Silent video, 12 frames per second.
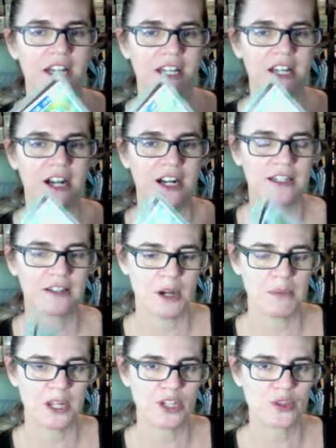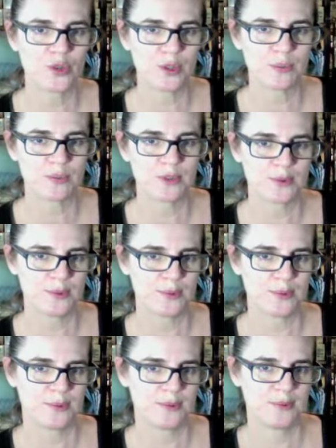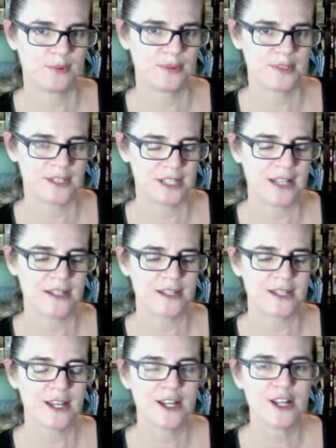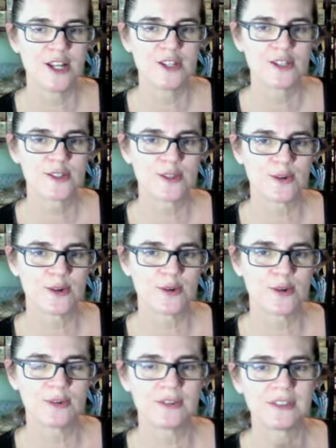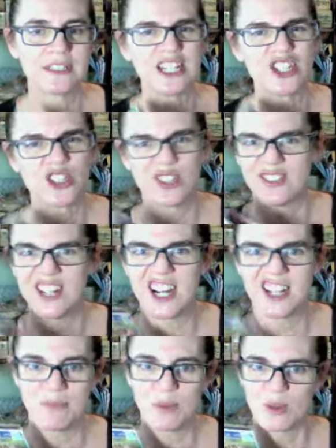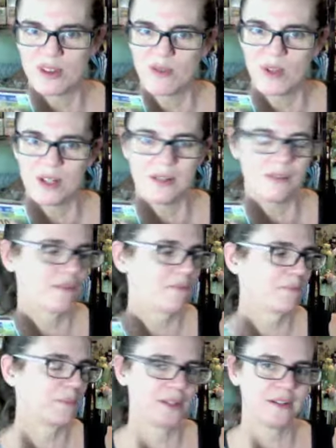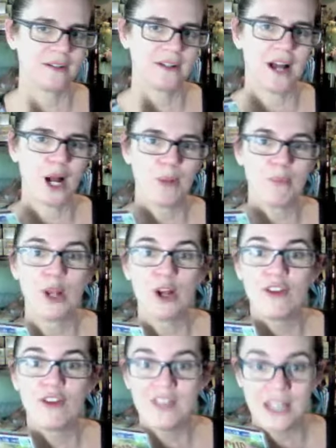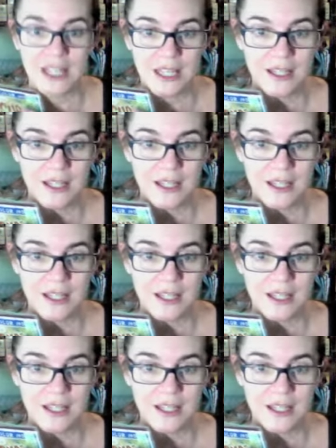got my trip to the States. So, and I should have gotten more than one, but I'm loving